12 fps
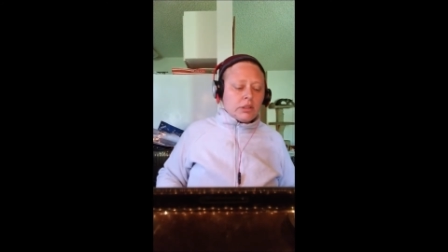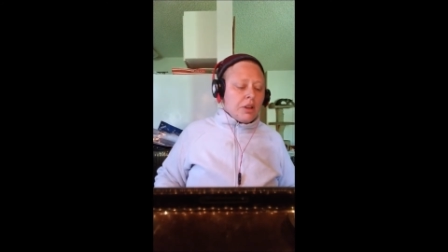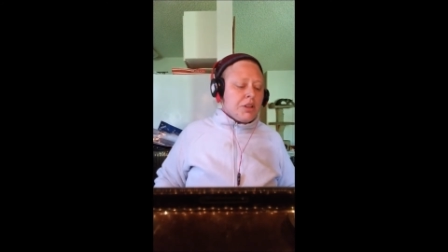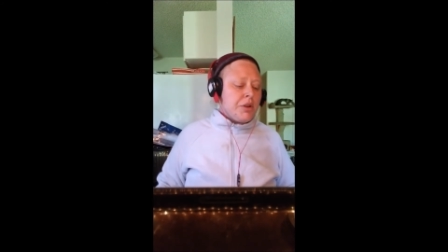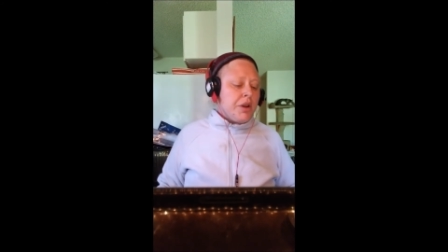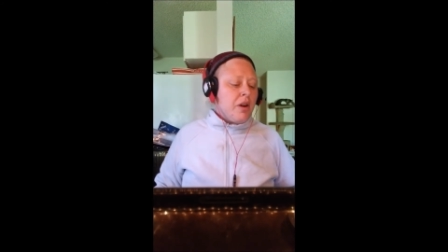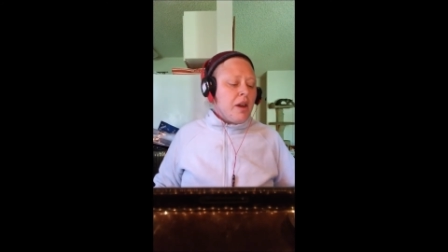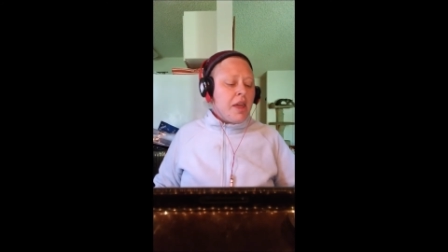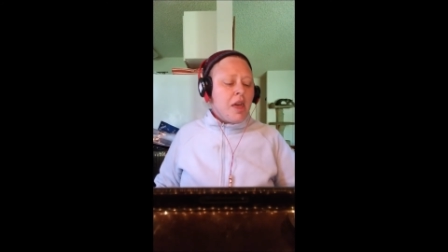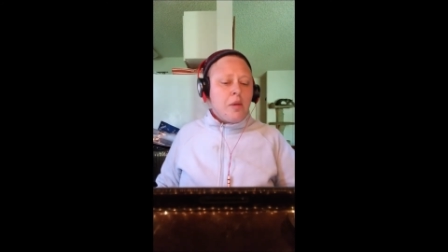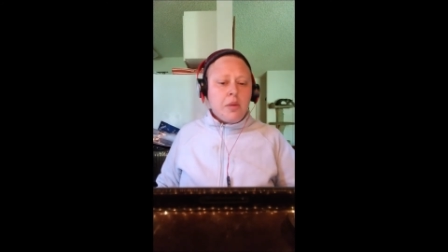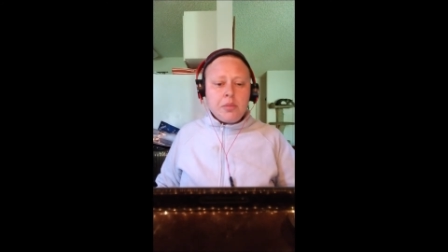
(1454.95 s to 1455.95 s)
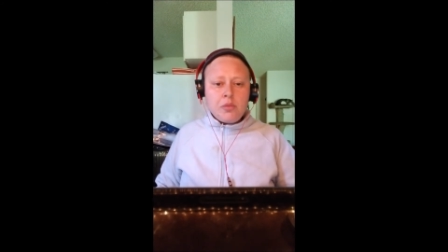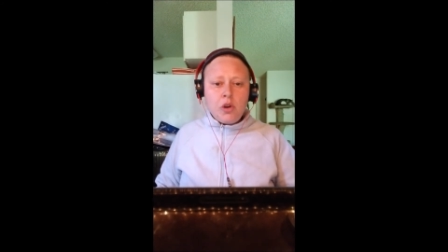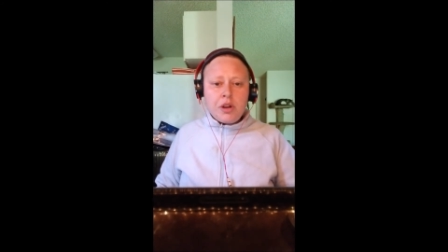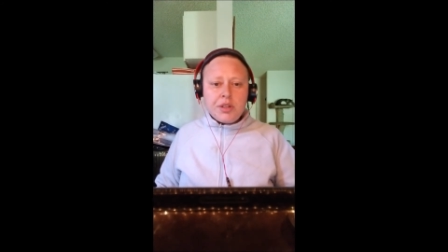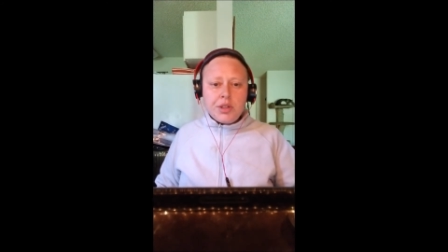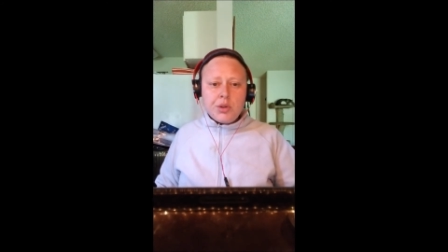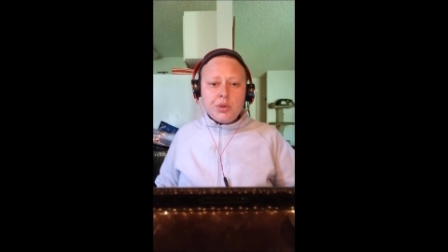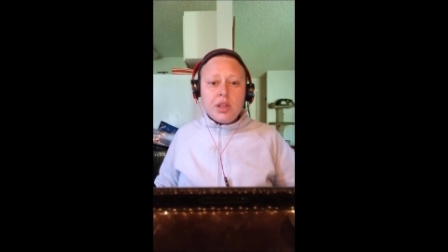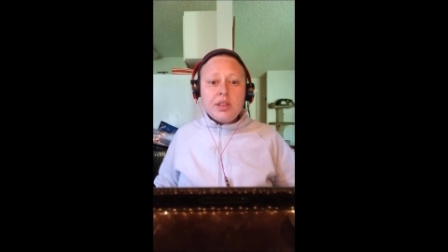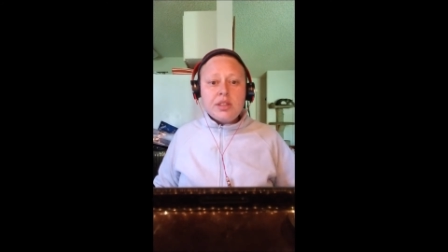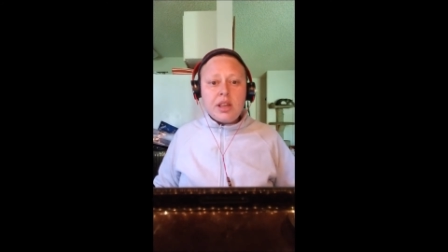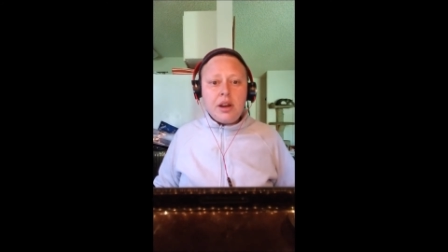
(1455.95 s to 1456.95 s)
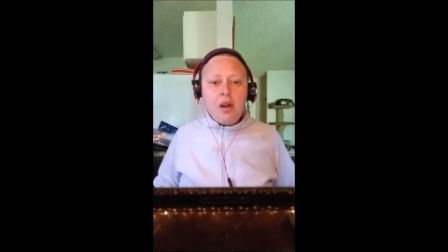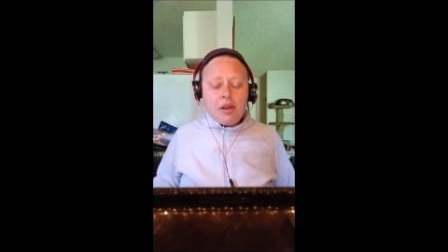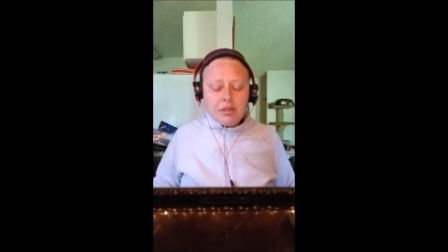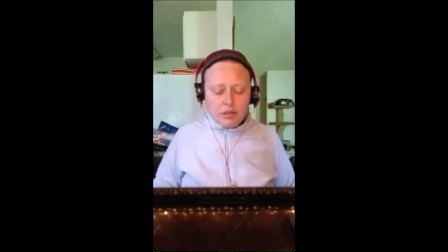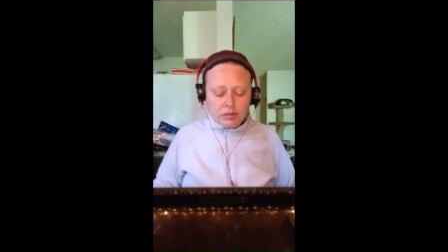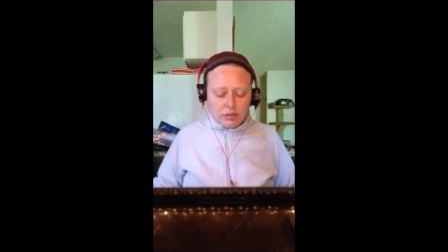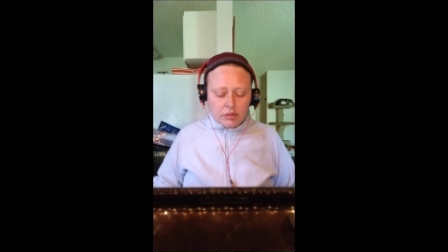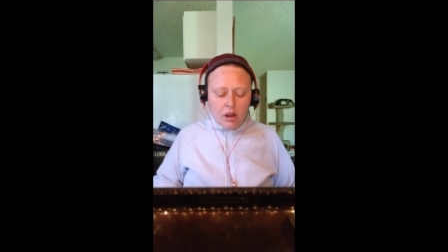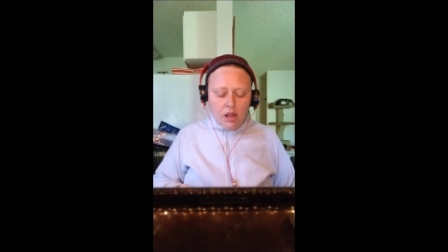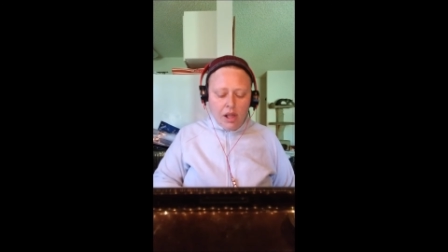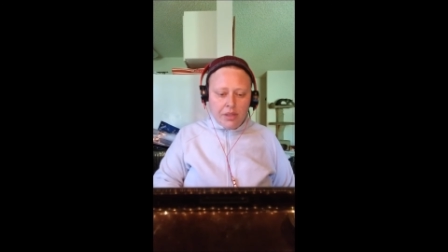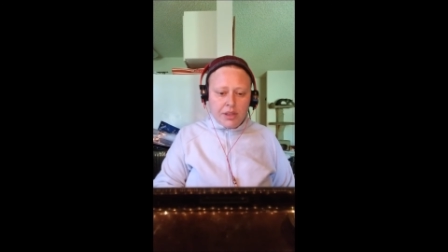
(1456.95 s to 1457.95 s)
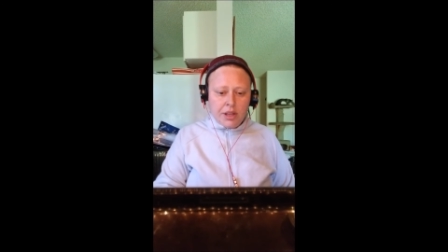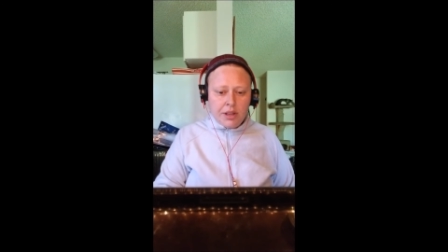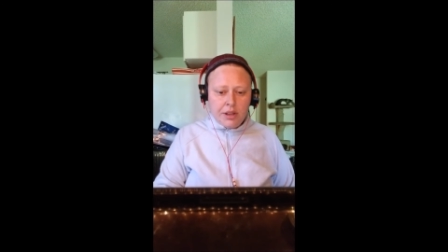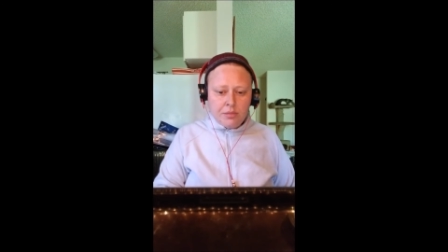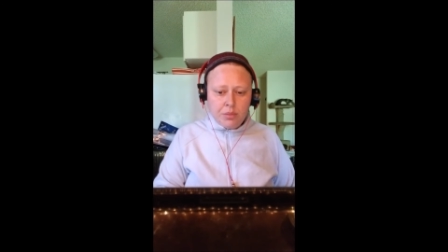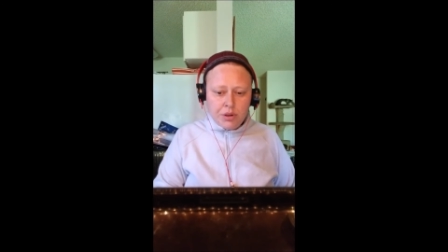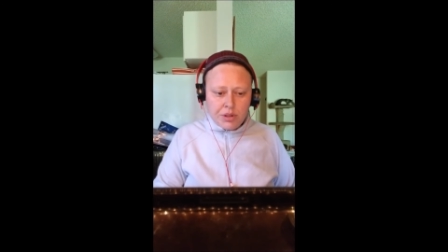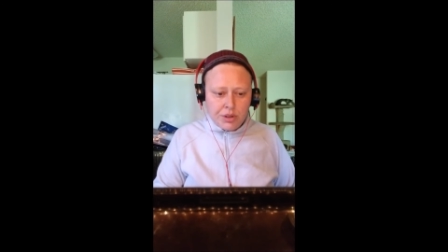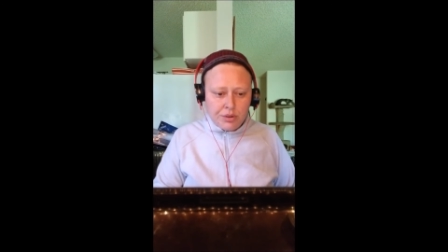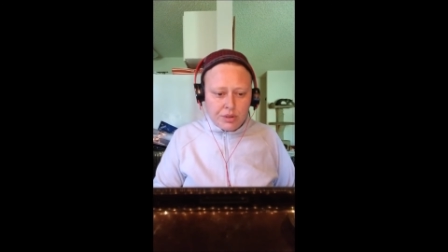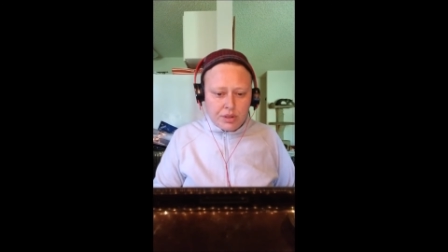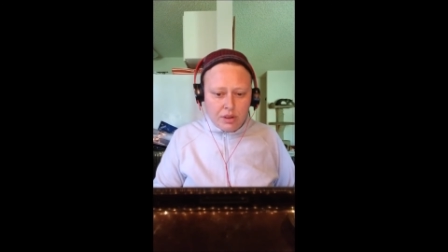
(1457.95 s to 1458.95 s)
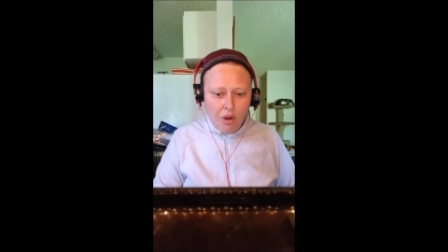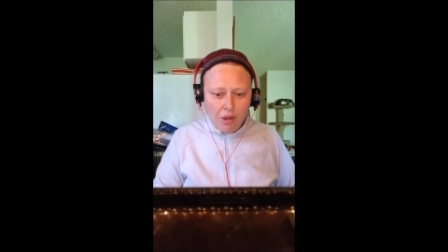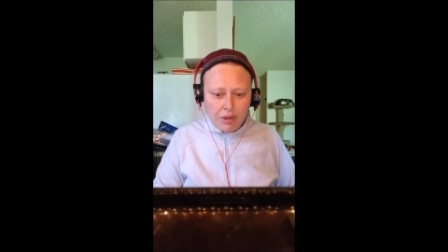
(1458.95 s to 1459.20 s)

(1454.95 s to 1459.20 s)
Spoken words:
So here I am. I'm going to listen and then produce.